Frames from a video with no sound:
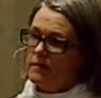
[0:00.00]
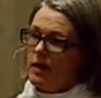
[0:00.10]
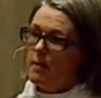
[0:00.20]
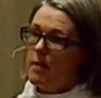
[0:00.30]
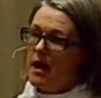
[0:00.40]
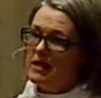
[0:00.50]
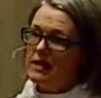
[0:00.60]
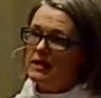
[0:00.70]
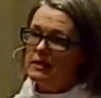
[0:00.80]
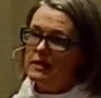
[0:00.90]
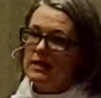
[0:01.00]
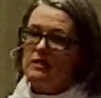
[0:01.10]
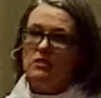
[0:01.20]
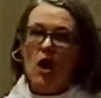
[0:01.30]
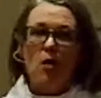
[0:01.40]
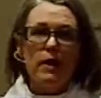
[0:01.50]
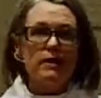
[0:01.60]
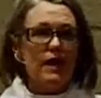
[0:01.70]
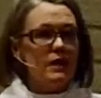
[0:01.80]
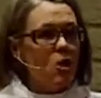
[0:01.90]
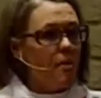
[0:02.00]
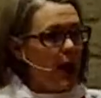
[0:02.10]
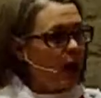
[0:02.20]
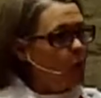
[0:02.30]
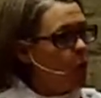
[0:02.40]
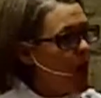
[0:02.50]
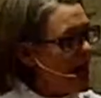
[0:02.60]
Abundance is knowing that no matter what